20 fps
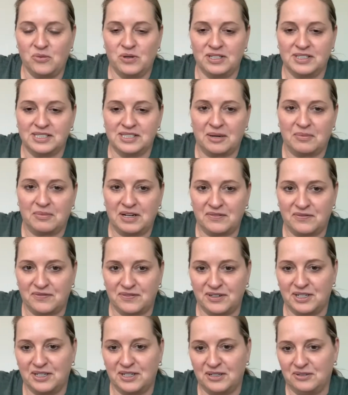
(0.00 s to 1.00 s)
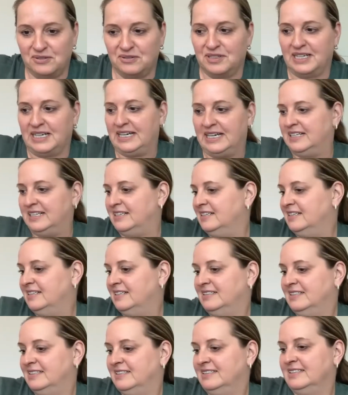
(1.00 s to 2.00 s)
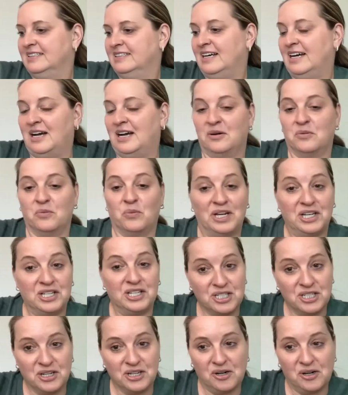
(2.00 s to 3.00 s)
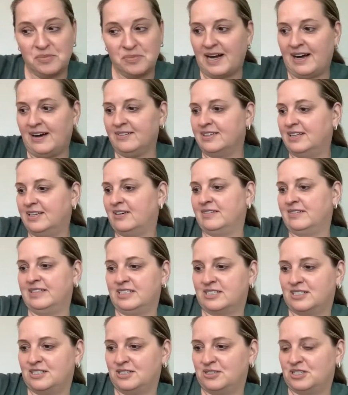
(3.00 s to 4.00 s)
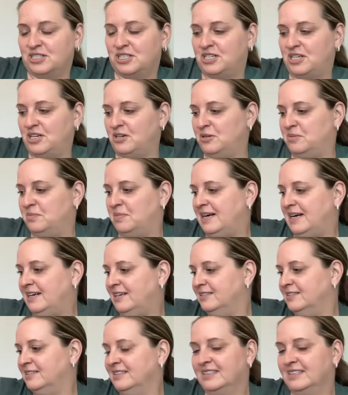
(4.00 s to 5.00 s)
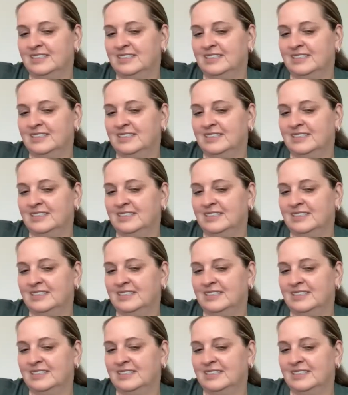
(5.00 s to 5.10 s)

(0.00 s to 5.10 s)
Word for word: What's coming up for you that uh, we should know about, that our listeners should know about?